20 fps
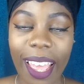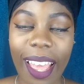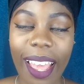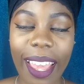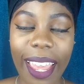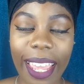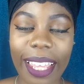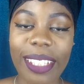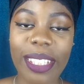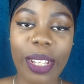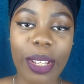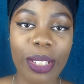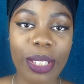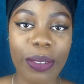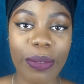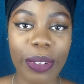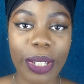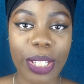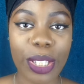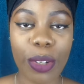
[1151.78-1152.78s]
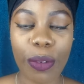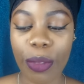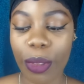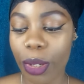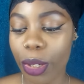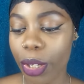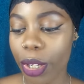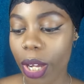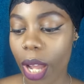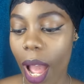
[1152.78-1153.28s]
Okay, so to finish off the
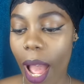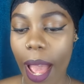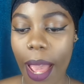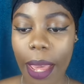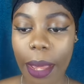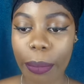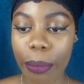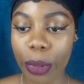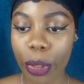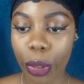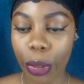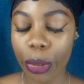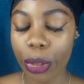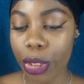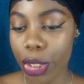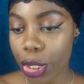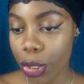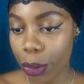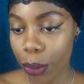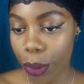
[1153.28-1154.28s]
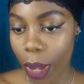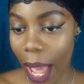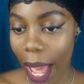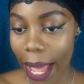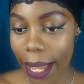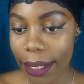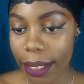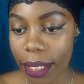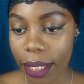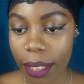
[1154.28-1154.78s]
look, I am going to
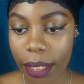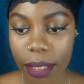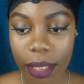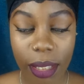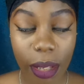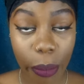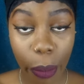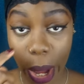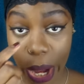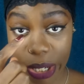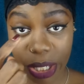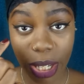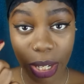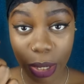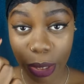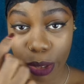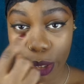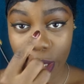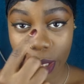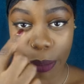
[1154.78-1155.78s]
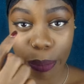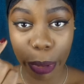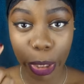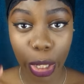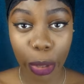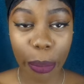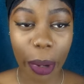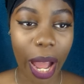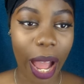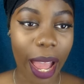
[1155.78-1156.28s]
add some eyeshadow just
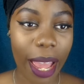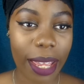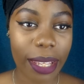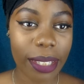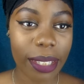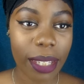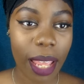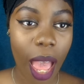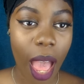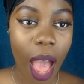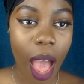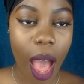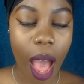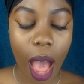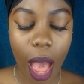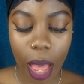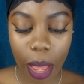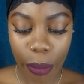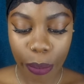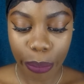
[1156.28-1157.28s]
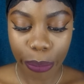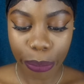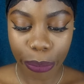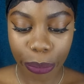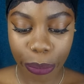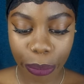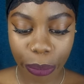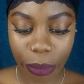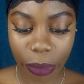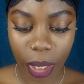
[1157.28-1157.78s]
below my eyes,
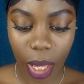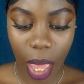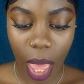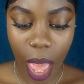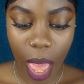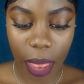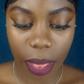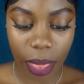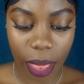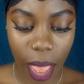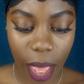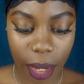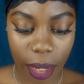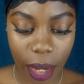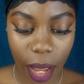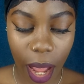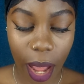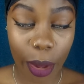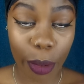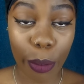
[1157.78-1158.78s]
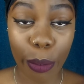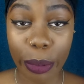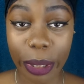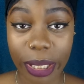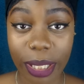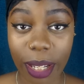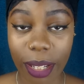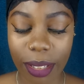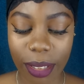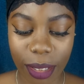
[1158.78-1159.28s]
and then I will be
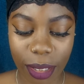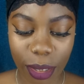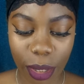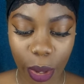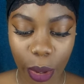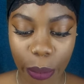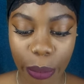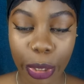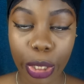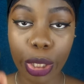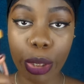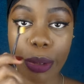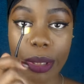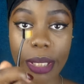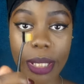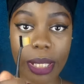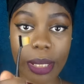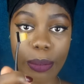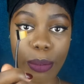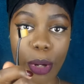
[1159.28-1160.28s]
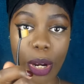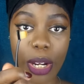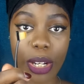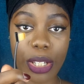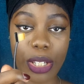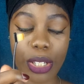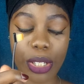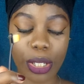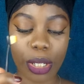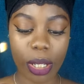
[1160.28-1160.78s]
done. So I'm going to use this
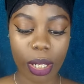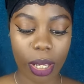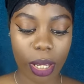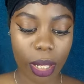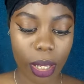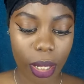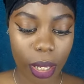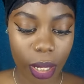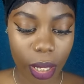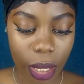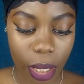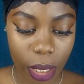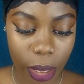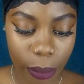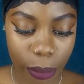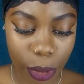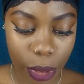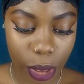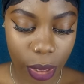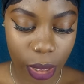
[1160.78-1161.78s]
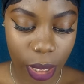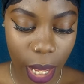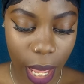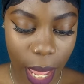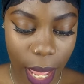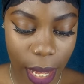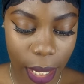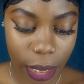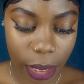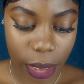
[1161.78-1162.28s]
brush. I'm just going
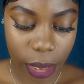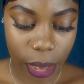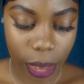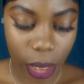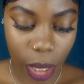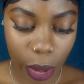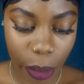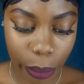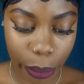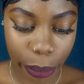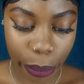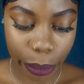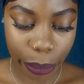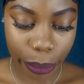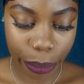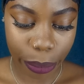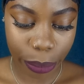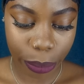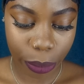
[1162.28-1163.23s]
to add some